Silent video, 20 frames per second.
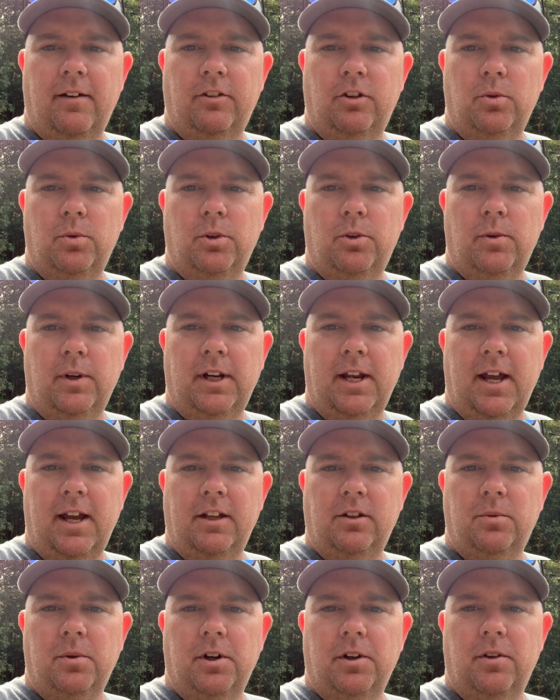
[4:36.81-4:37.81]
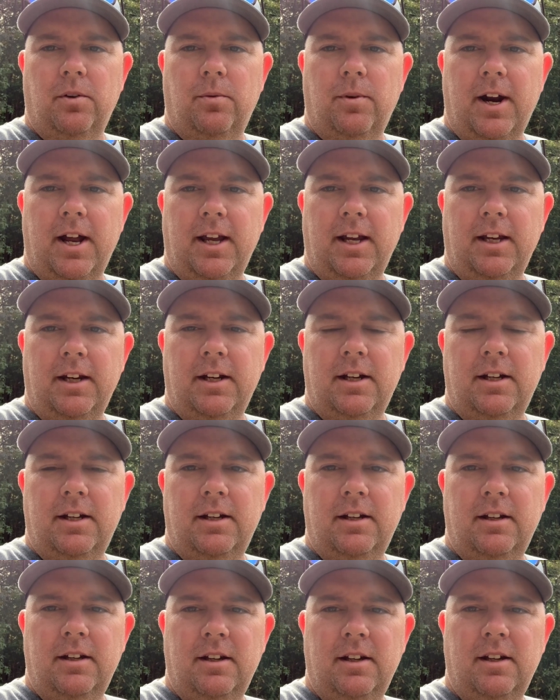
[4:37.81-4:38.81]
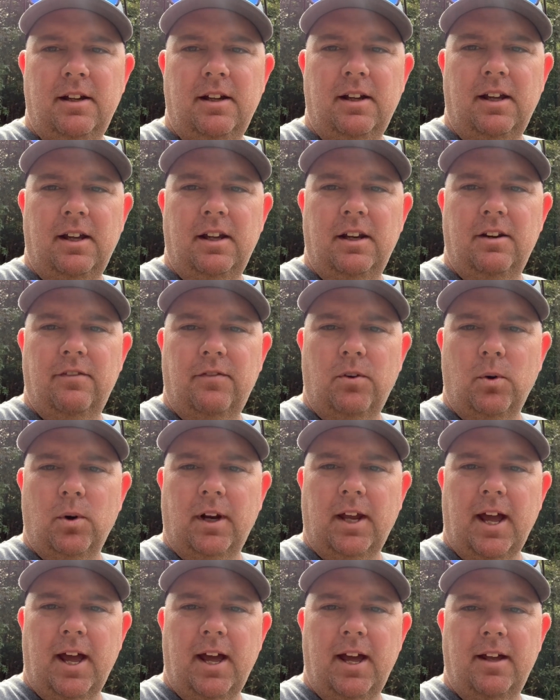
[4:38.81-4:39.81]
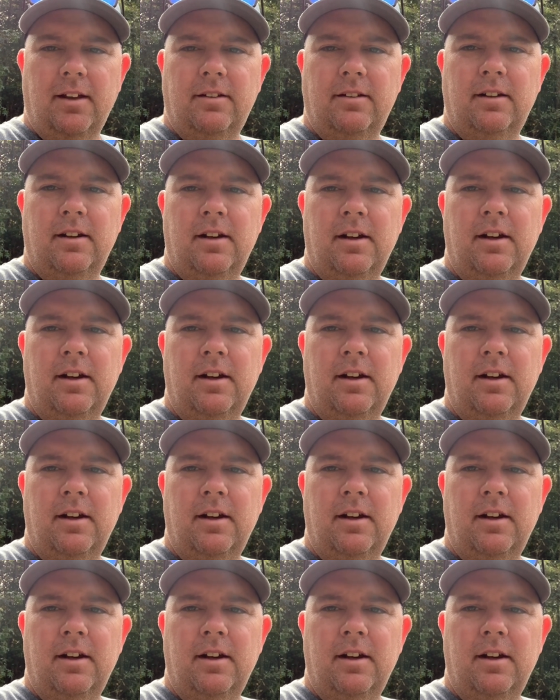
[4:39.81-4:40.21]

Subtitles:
2 or 3 days worth of rain in the forecast,